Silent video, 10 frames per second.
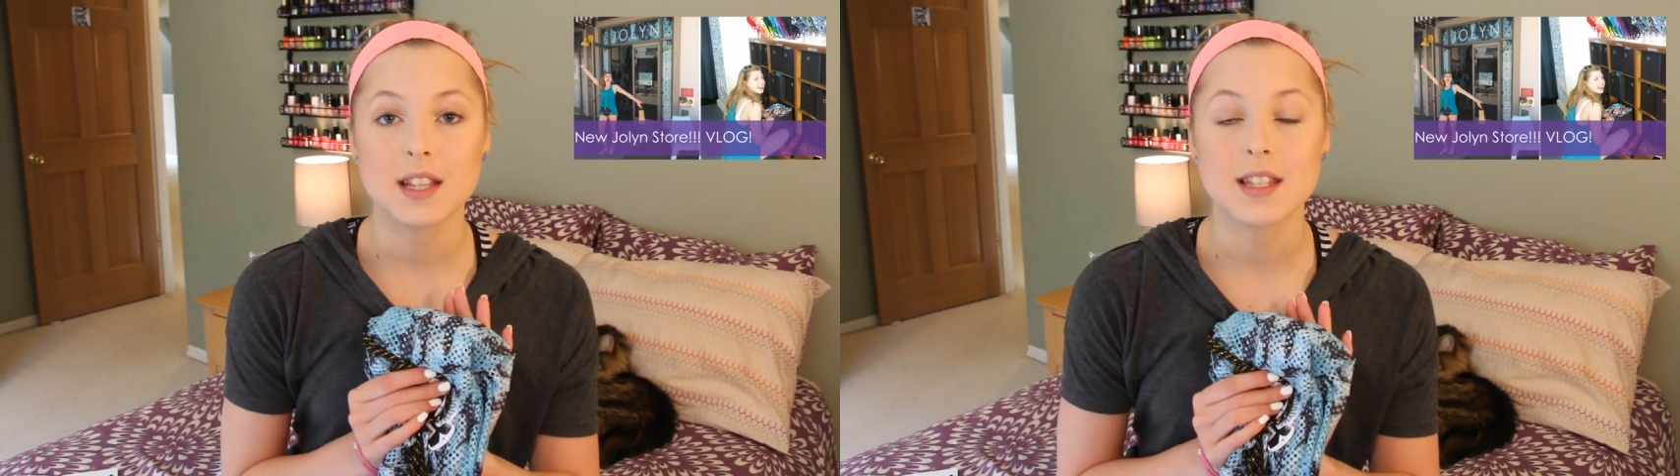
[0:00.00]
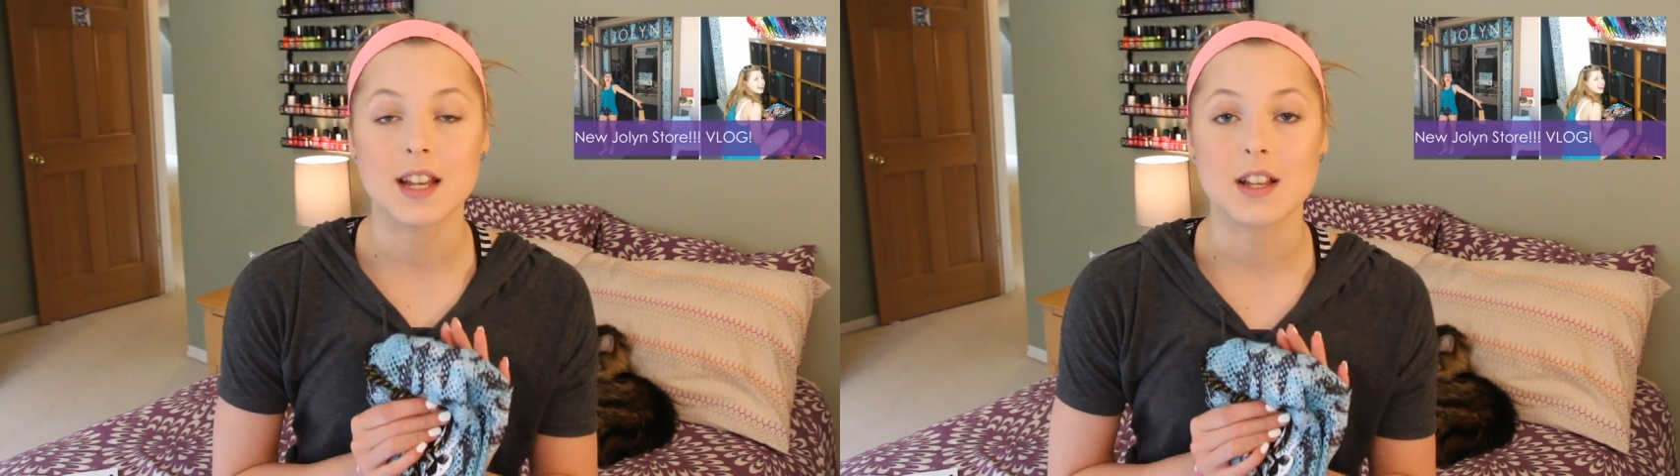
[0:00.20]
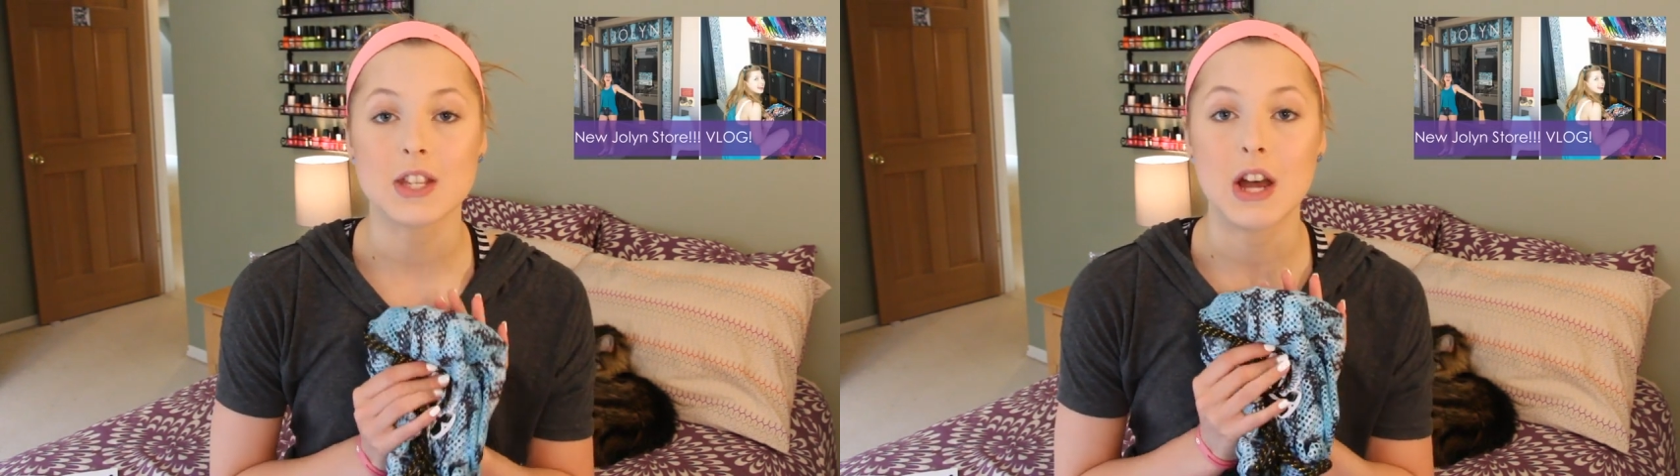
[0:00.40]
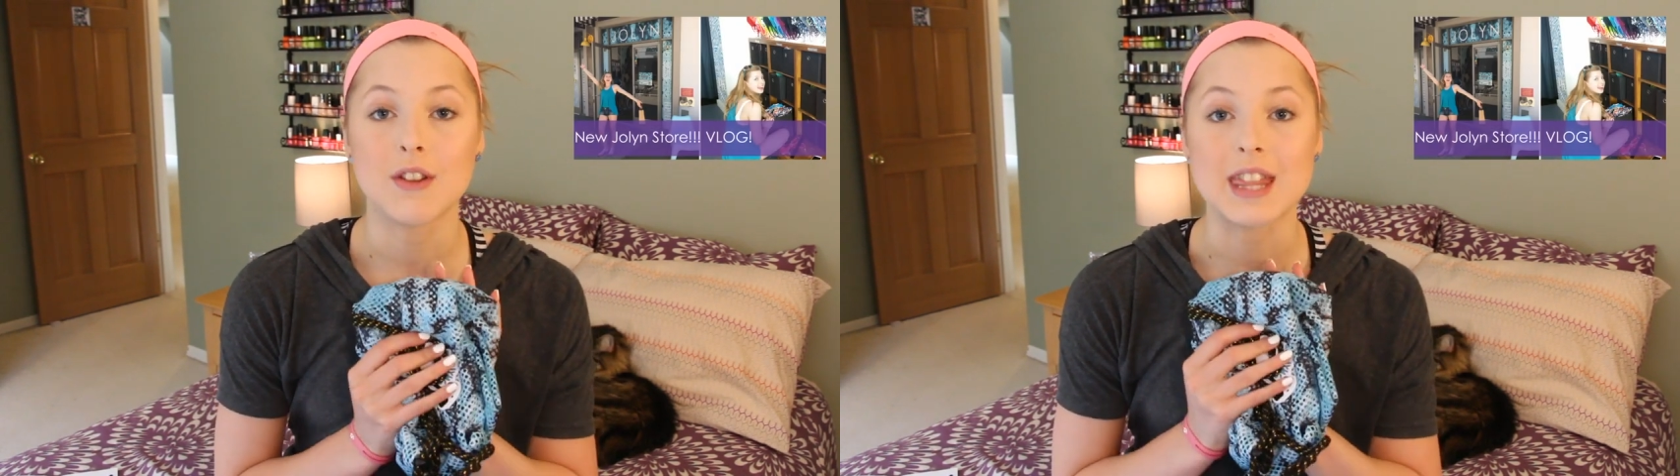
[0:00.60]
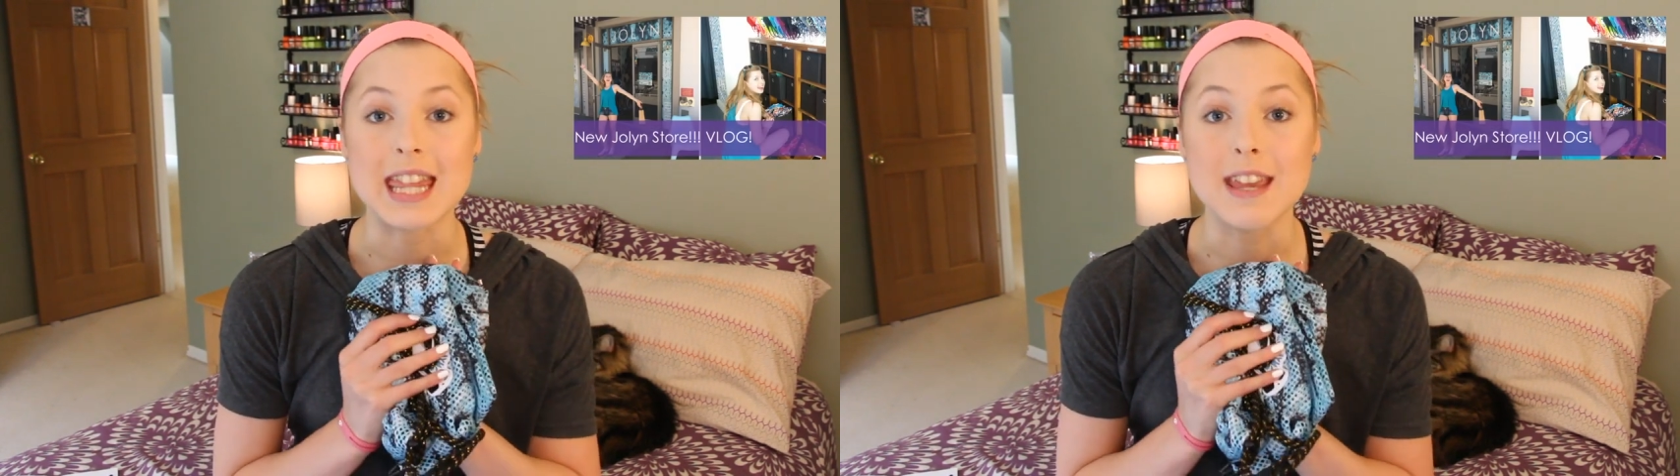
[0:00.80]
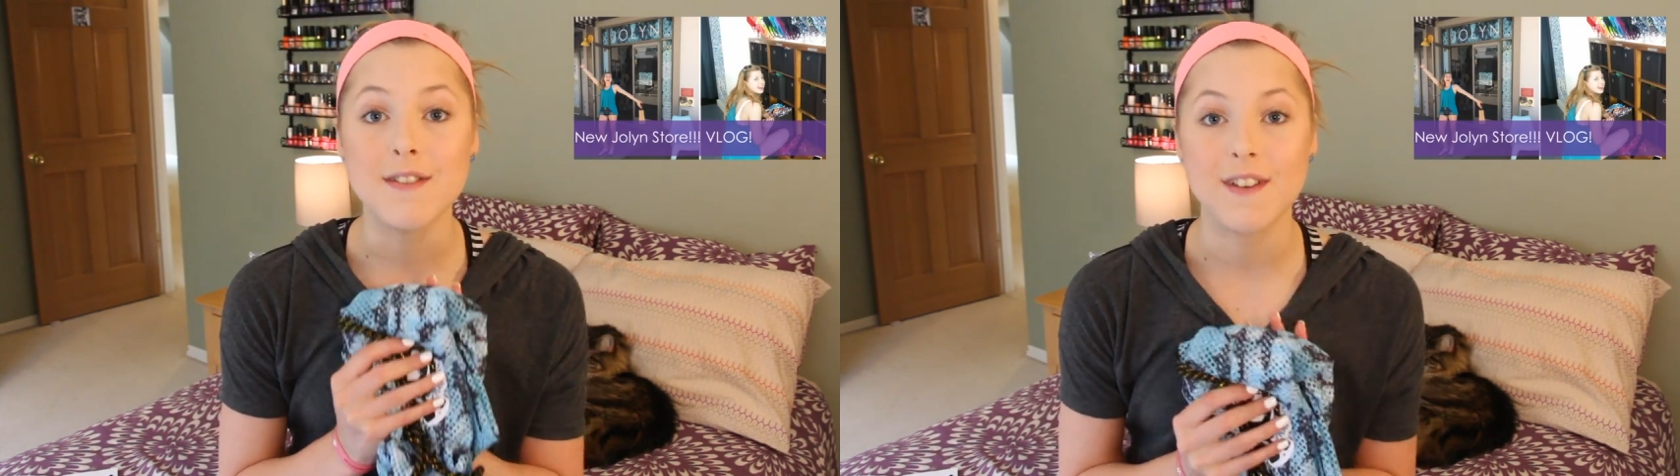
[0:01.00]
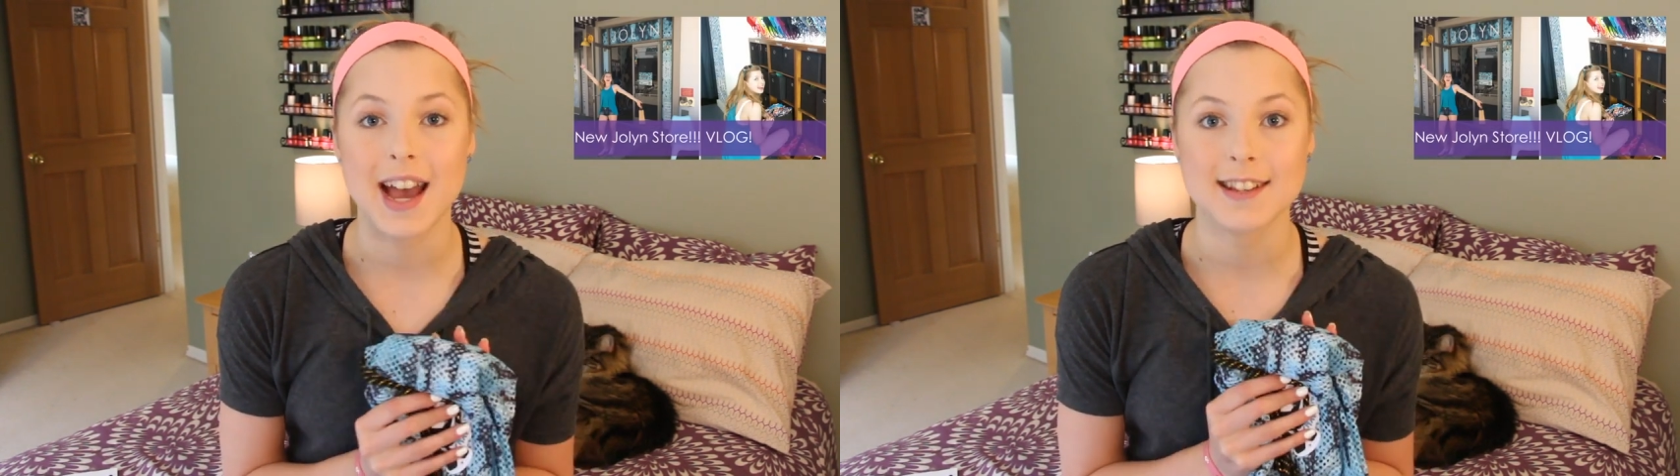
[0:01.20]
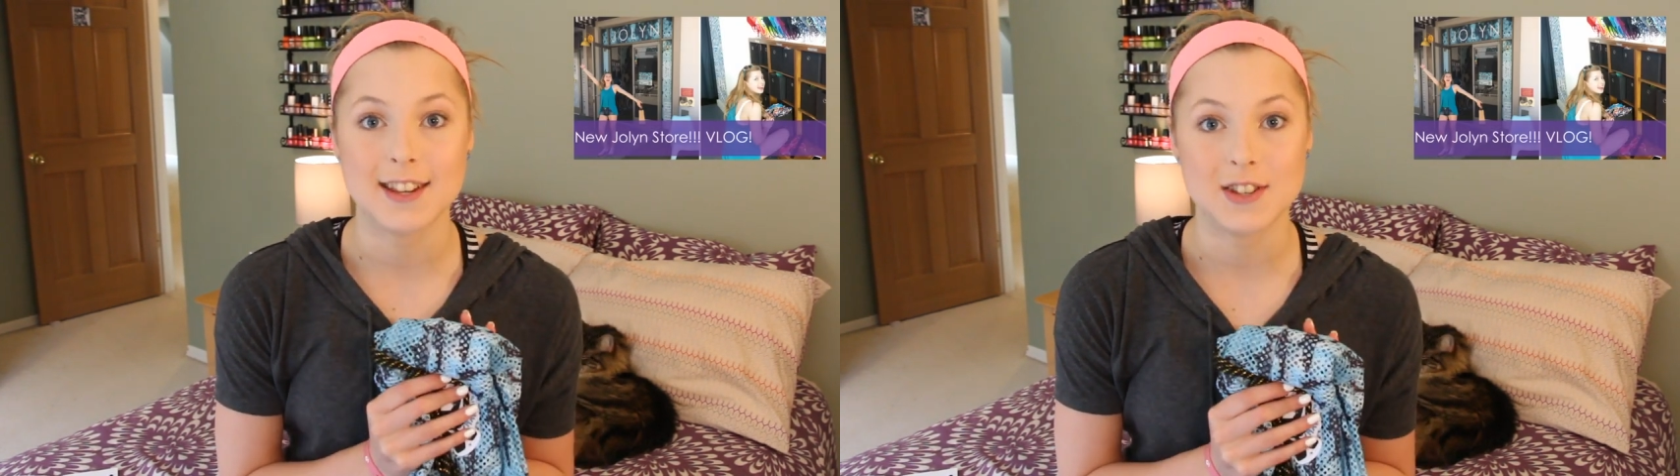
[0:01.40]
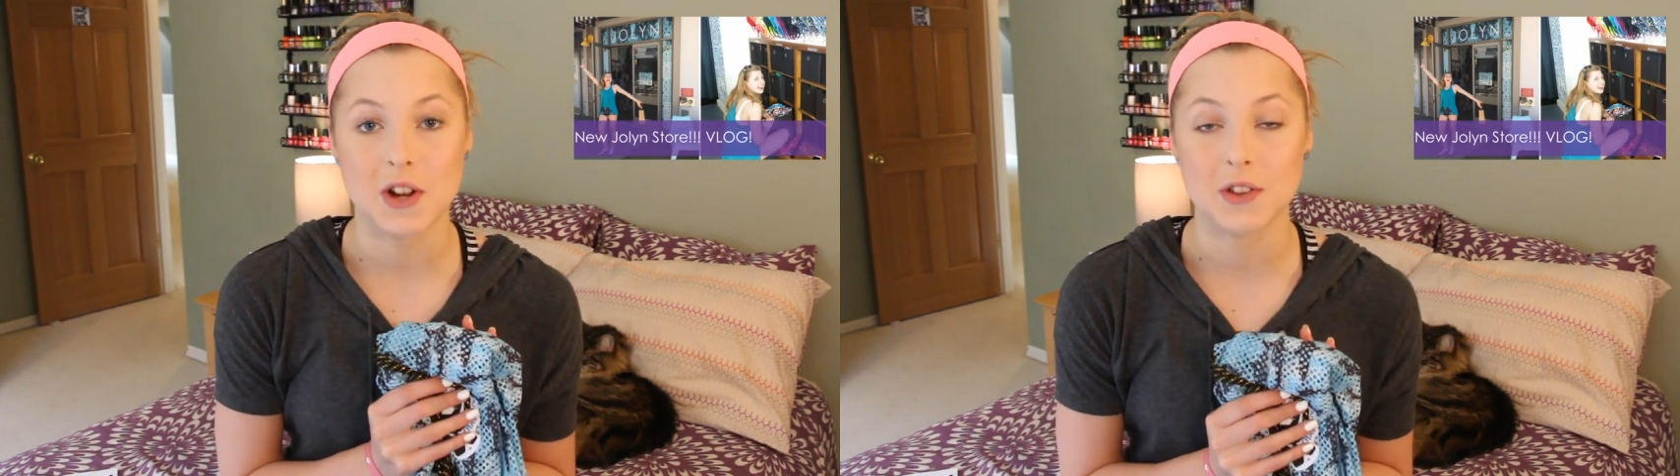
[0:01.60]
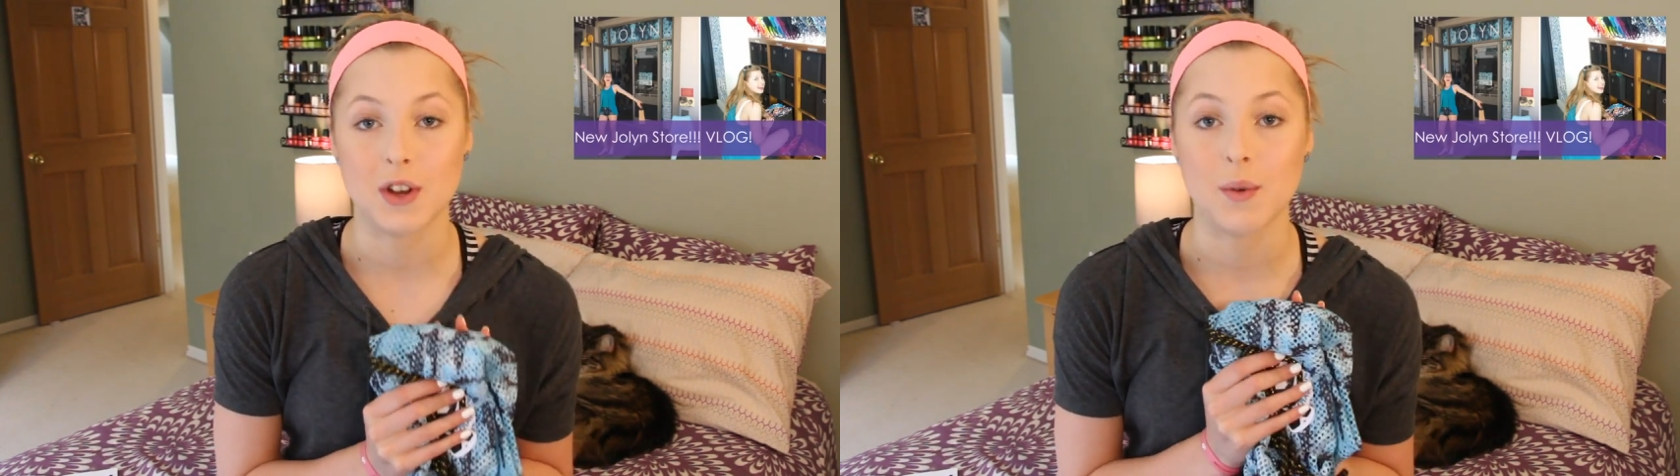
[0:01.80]
that sells out the fastest
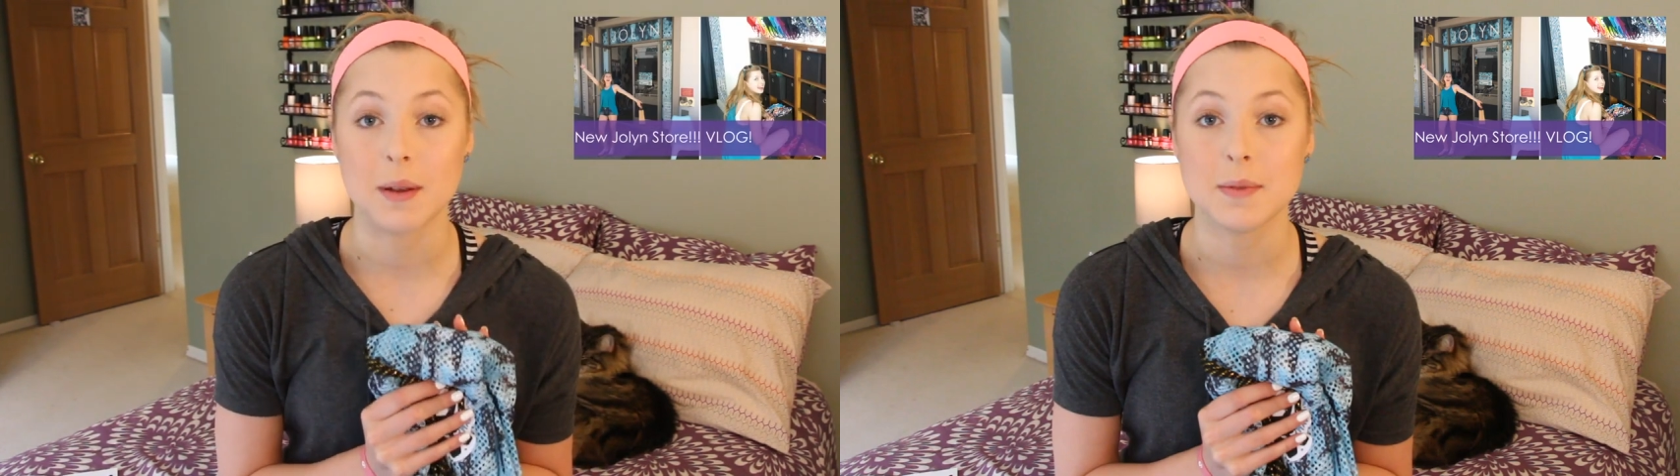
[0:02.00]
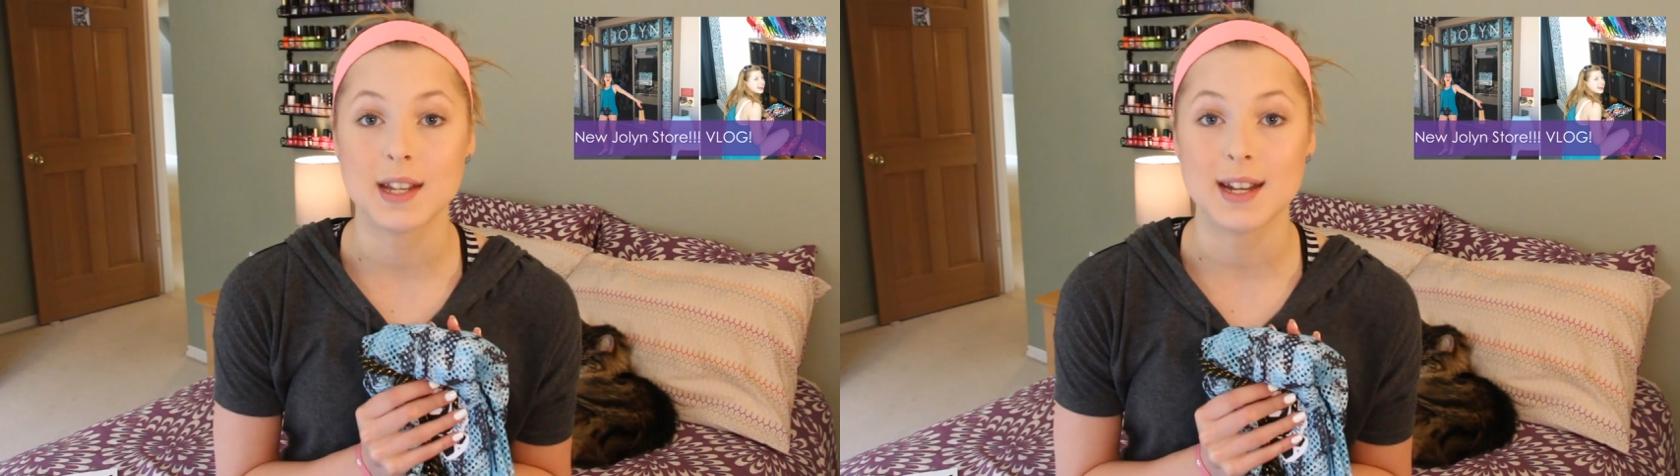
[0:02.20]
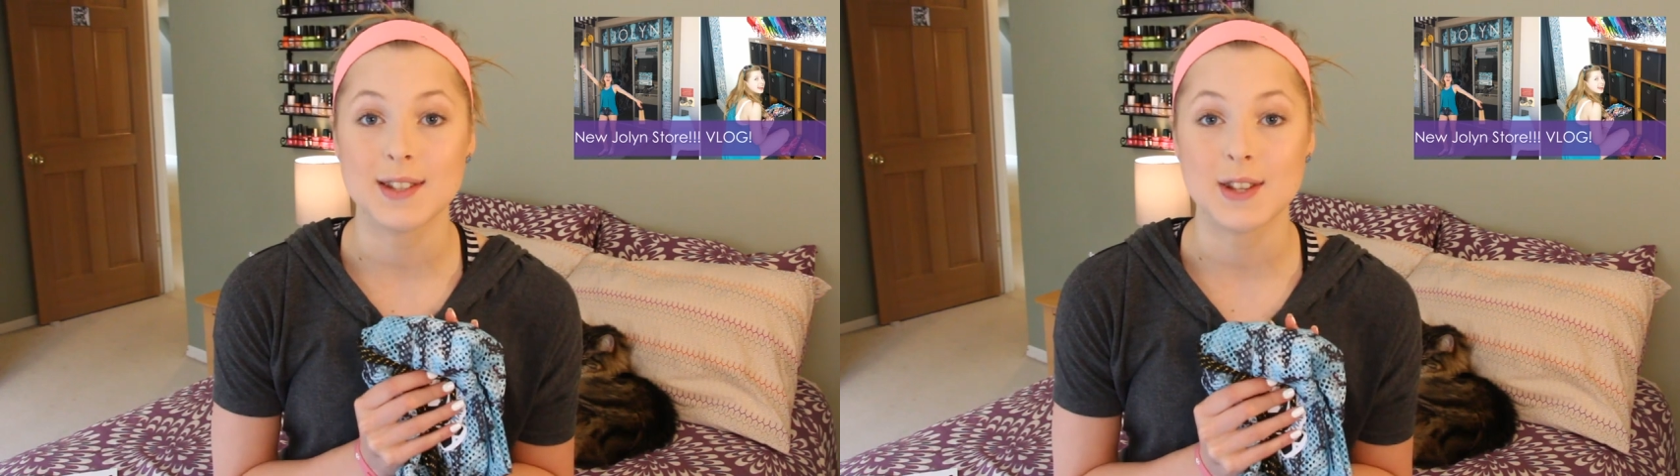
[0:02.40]
on their website,